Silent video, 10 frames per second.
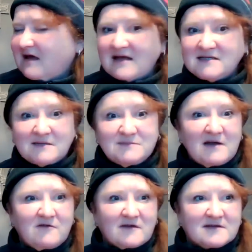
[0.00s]
And
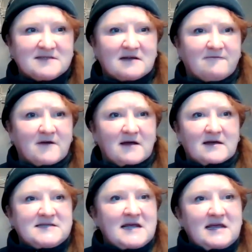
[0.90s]
sometimes instead of
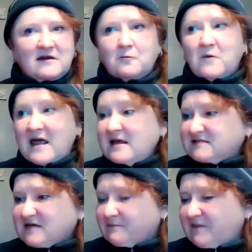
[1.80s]
taking away
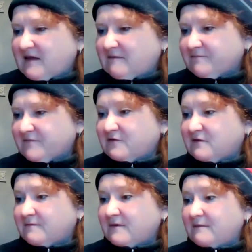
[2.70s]
something, so
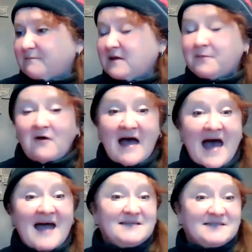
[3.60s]
people
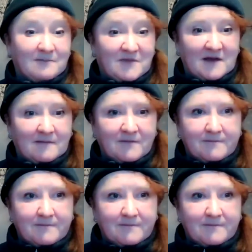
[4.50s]
add something.